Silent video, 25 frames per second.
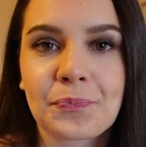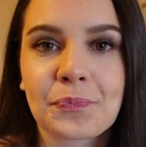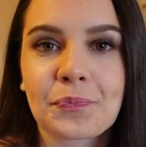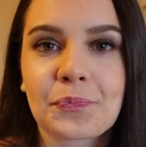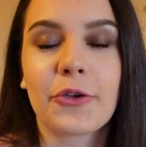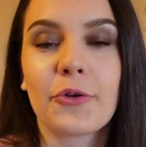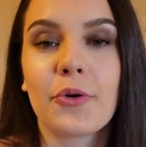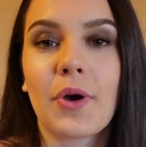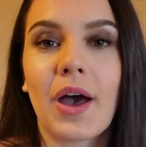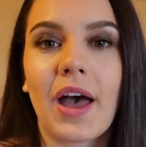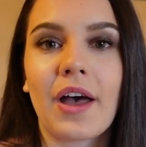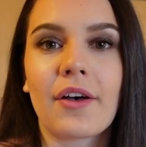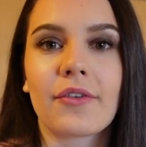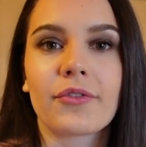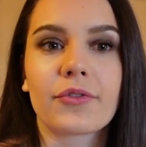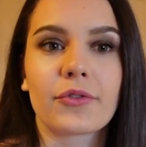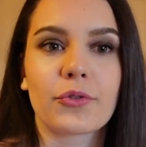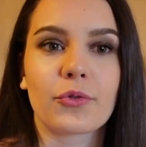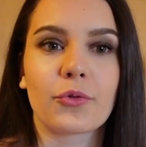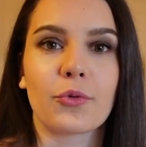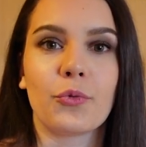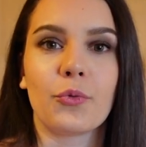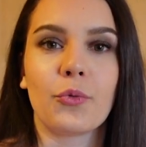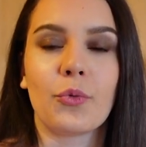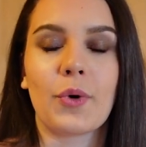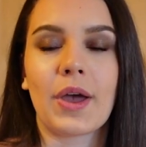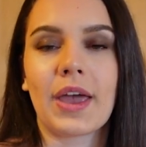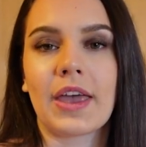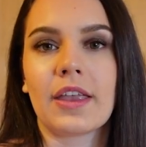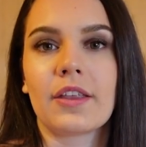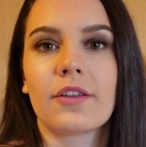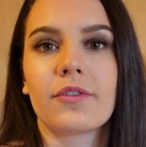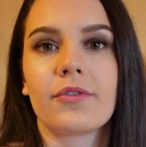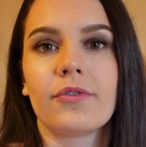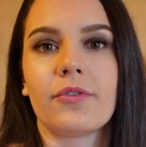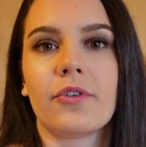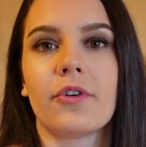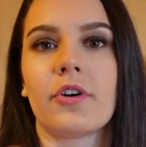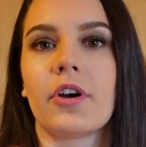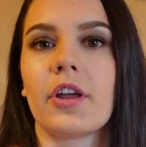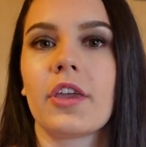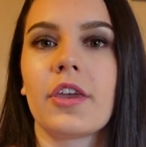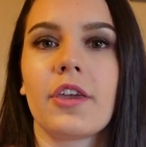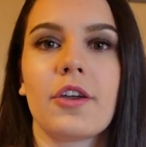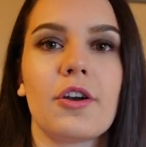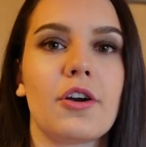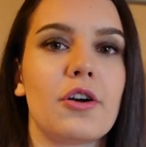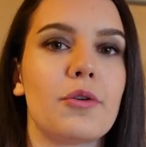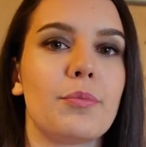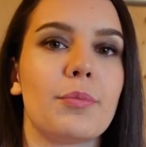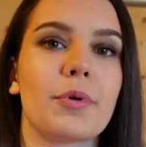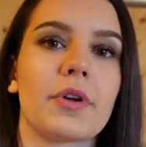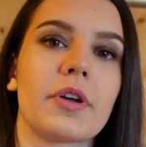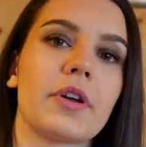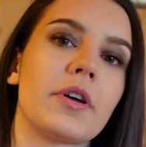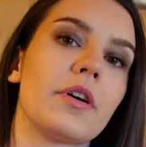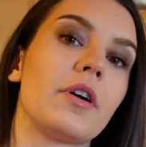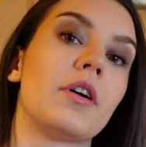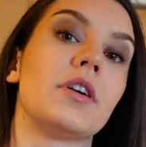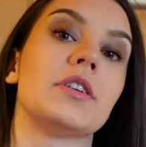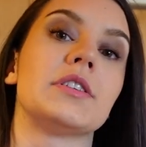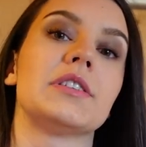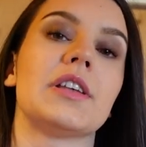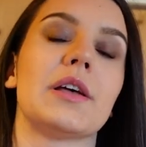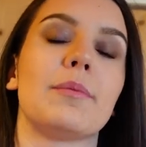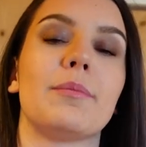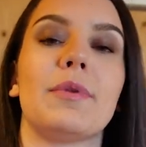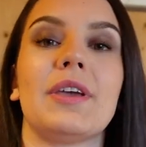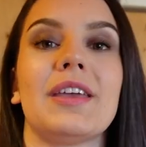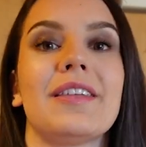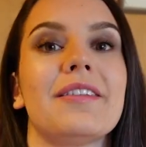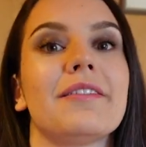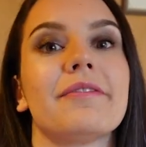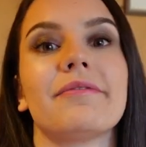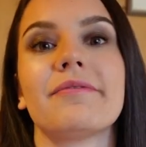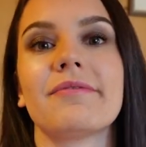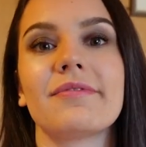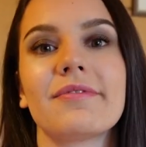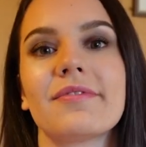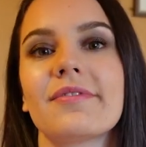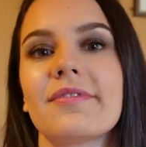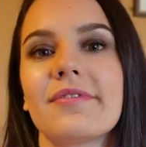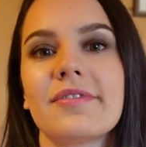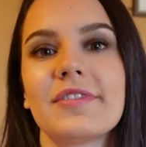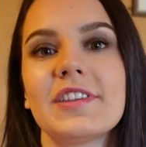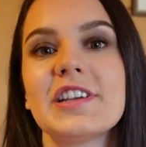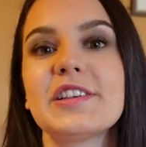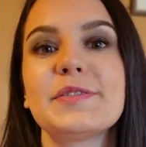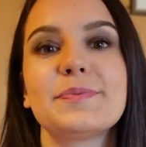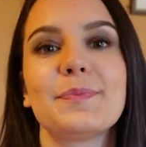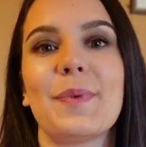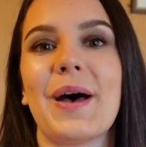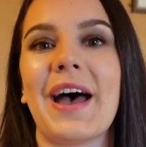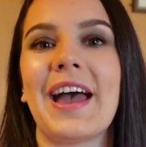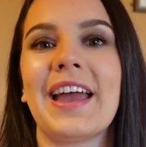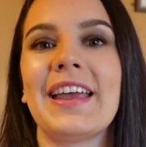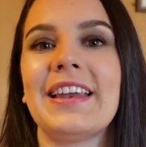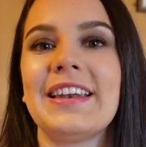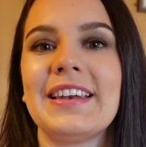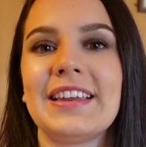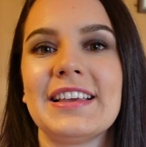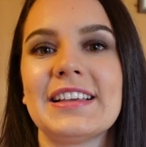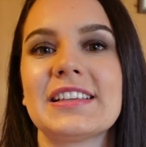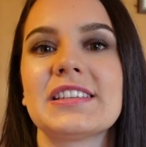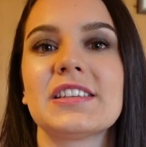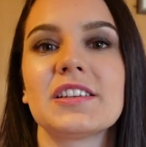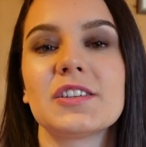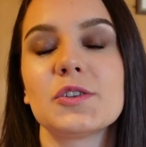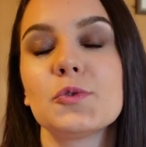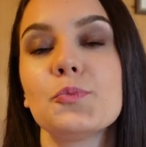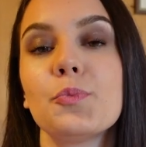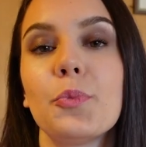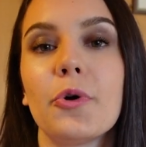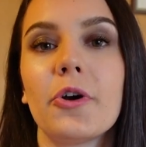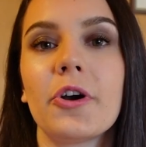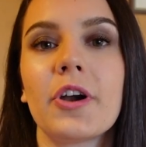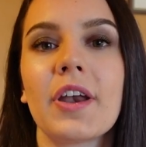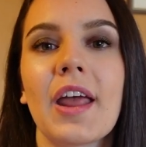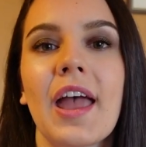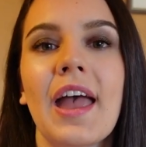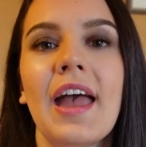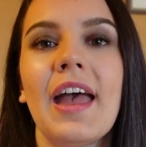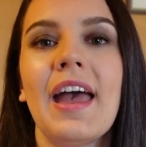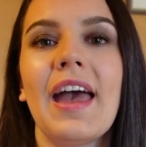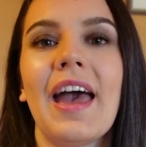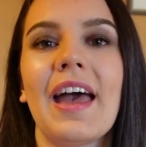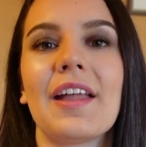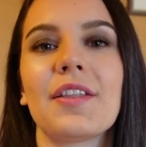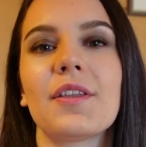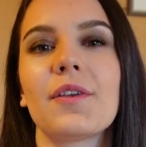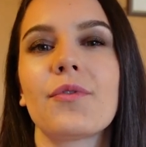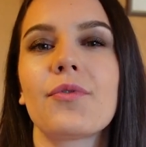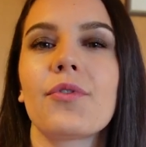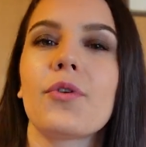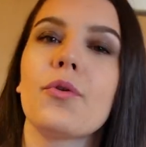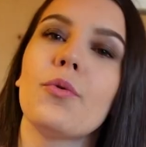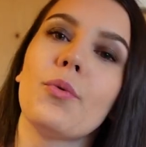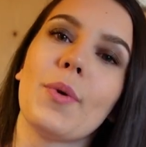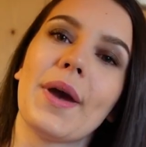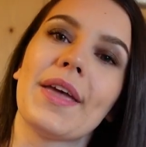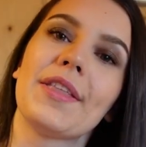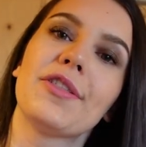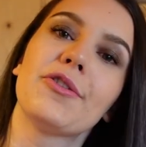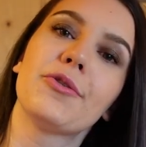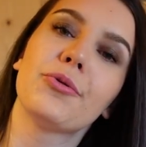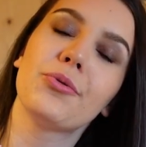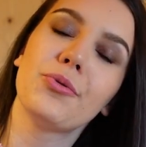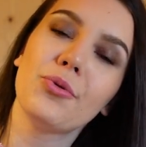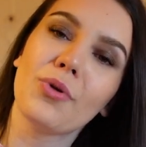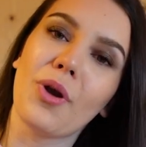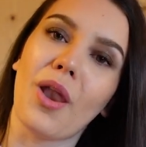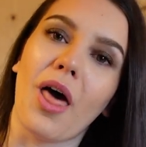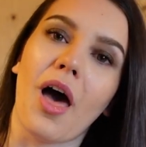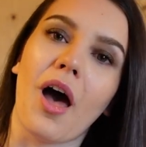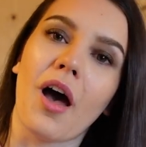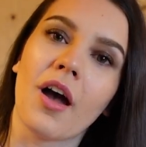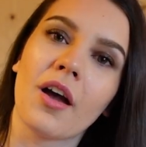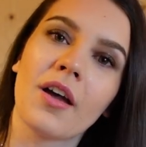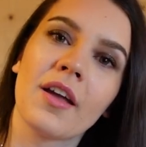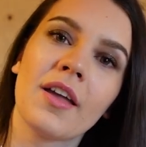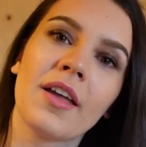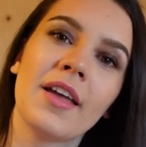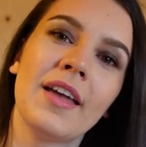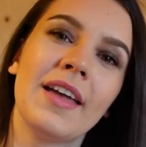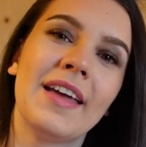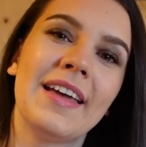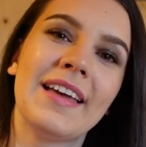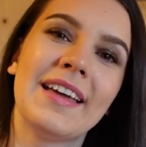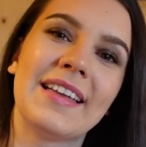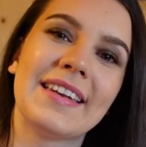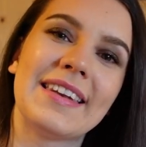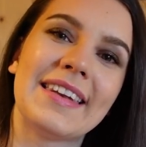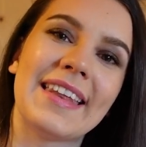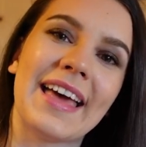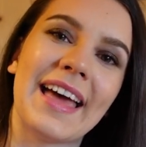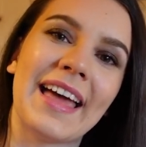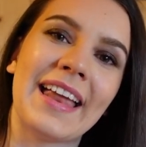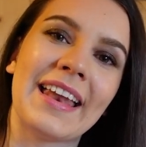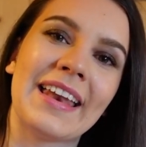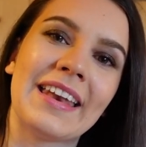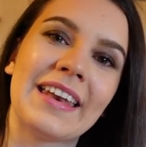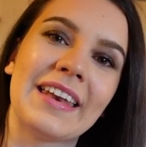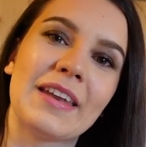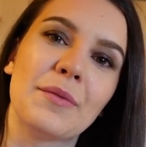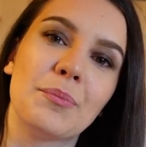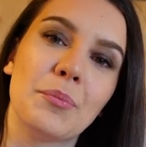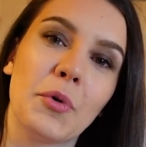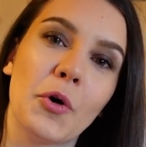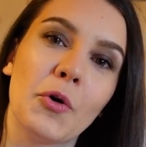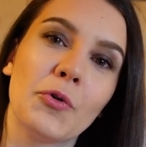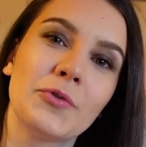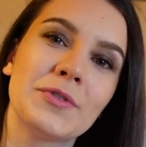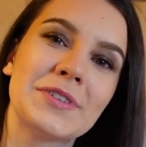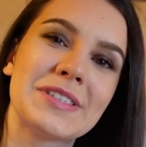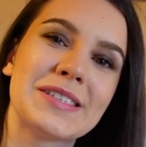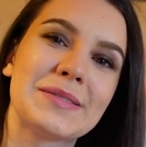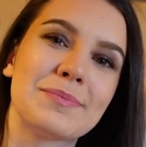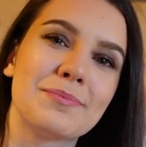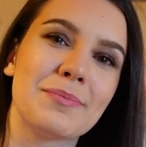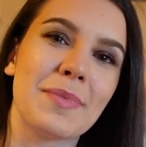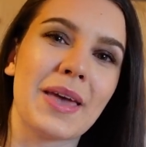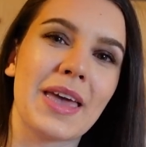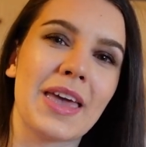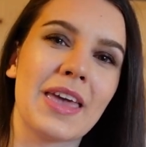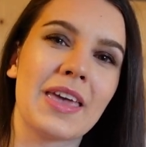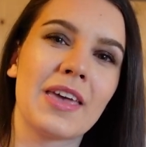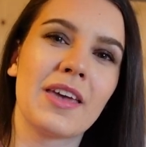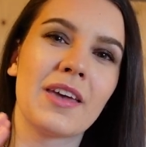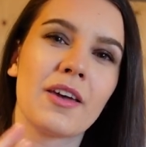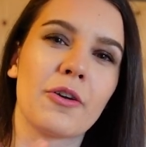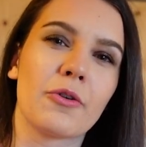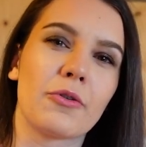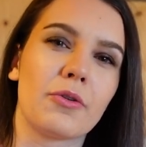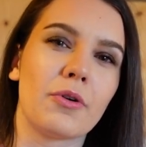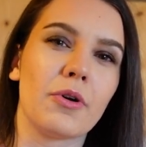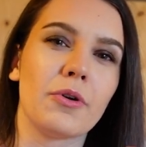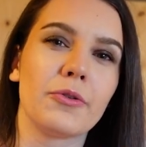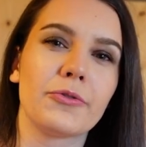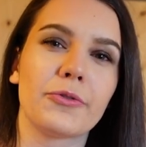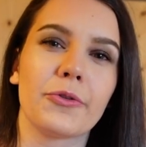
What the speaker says: You have to wait for a year because, I mean, the spine needs the support, and if you wait too long, then the bones may grow